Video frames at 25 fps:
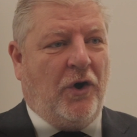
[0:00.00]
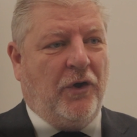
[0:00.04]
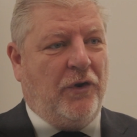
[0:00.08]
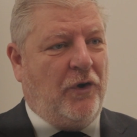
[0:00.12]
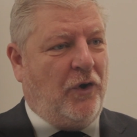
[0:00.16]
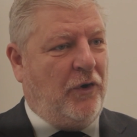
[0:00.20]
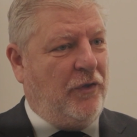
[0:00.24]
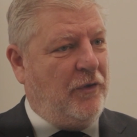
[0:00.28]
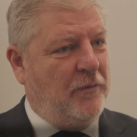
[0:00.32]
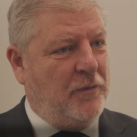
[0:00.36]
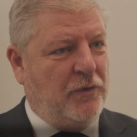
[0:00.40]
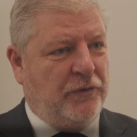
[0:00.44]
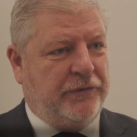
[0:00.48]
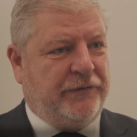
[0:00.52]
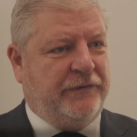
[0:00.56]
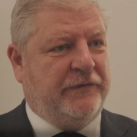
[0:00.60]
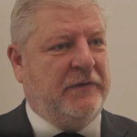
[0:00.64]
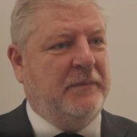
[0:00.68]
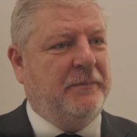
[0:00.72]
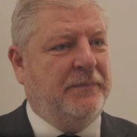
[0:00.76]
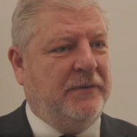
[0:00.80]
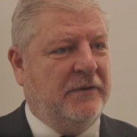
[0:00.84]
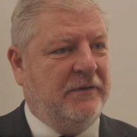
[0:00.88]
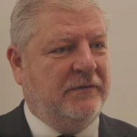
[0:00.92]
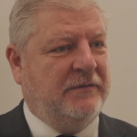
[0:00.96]
On the most
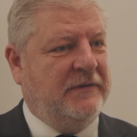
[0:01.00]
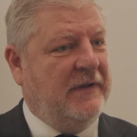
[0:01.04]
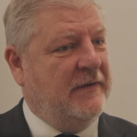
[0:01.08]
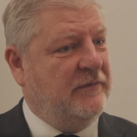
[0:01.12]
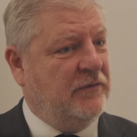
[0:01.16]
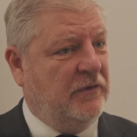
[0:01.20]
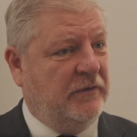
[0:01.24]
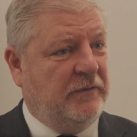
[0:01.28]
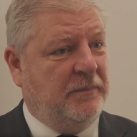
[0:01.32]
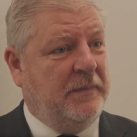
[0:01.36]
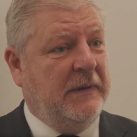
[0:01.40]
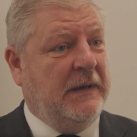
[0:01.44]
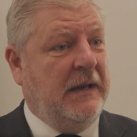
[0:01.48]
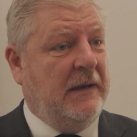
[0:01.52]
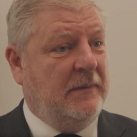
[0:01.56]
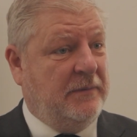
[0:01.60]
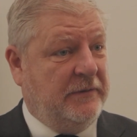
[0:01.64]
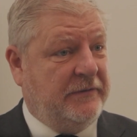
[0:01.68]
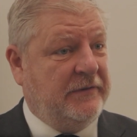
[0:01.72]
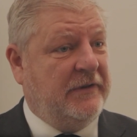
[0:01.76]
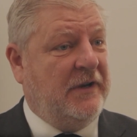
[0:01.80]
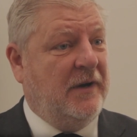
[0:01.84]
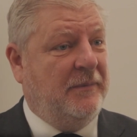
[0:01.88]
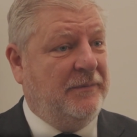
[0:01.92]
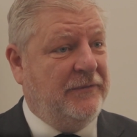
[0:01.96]
simpler levels, being
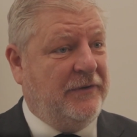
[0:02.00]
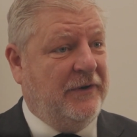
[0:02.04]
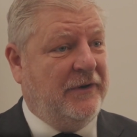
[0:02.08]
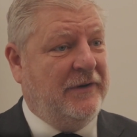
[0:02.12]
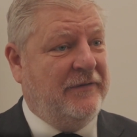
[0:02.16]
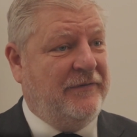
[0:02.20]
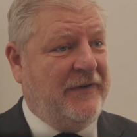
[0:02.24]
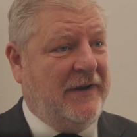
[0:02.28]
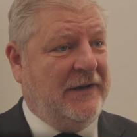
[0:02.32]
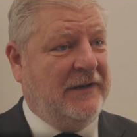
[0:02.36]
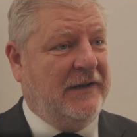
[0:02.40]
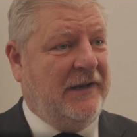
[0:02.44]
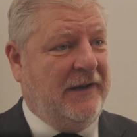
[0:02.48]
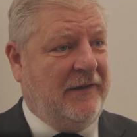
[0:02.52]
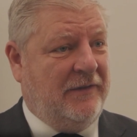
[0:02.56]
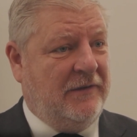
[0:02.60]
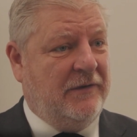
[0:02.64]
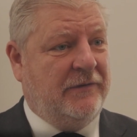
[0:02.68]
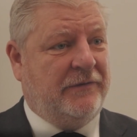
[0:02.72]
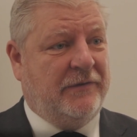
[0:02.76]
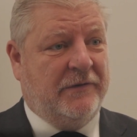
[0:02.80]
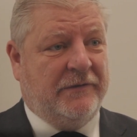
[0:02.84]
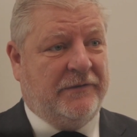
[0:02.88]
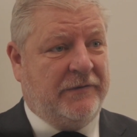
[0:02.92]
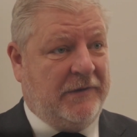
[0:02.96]
able to come to an event like
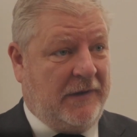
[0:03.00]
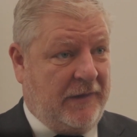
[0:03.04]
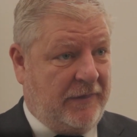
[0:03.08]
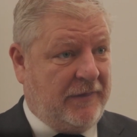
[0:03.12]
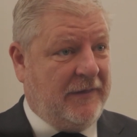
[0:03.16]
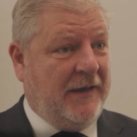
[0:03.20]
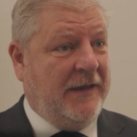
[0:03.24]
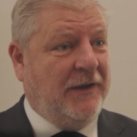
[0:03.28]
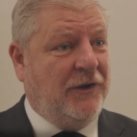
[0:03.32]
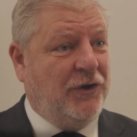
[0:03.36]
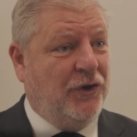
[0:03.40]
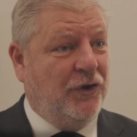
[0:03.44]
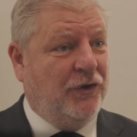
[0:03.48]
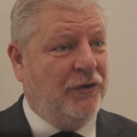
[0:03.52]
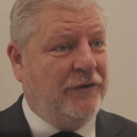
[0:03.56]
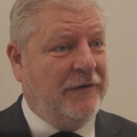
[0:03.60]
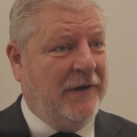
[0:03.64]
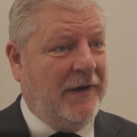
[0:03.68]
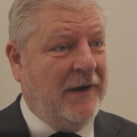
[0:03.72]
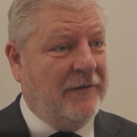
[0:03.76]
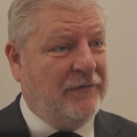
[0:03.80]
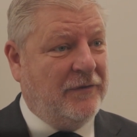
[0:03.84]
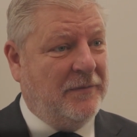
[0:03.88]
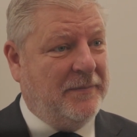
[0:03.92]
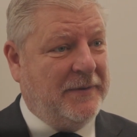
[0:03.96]
this and say thank you
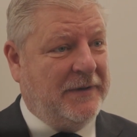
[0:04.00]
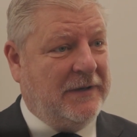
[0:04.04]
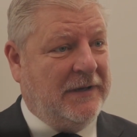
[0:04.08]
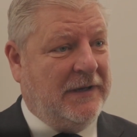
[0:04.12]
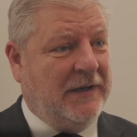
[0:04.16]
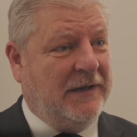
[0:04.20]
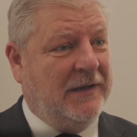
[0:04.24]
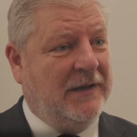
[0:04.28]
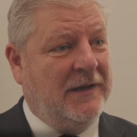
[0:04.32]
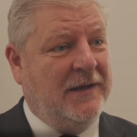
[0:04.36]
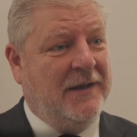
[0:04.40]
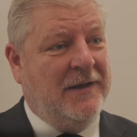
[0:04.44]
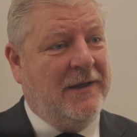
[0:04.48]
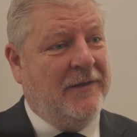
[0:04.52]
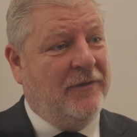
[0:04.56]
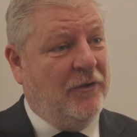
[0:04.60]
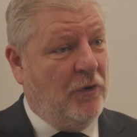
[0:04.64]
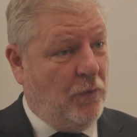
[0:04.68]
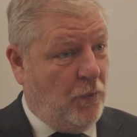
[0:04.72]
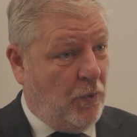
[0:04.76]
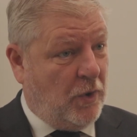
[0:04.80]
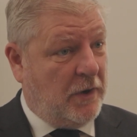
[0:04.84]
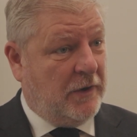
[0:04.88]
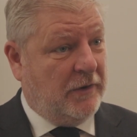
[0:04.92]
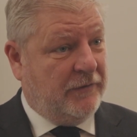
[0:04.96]
to everybody
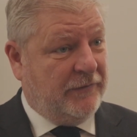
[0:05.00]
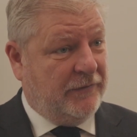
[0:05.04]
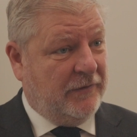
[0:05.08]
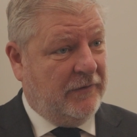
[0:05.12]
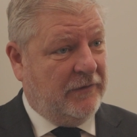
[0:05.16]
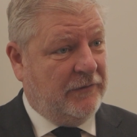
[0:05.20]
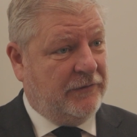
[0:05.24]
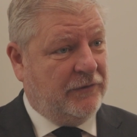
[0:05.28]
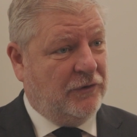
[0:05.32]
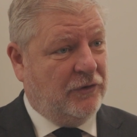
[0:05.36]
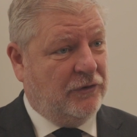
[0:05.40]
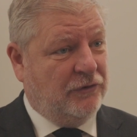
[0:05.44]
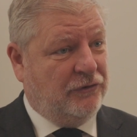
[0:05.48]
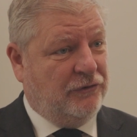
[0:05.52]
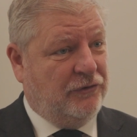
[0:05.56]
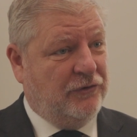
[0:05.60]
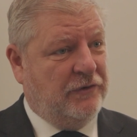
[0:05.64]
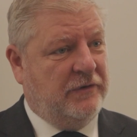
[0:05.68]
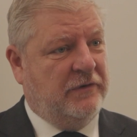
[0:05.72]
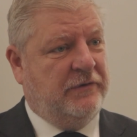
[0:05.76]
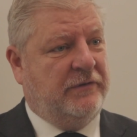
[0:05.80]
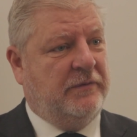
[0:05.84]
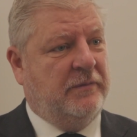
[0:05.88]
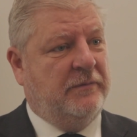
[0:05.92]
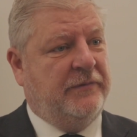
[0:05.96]
that works in the Scottish
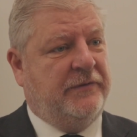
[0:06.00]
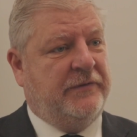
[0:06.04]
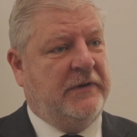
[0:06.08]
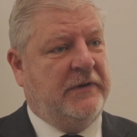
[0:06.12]
tourism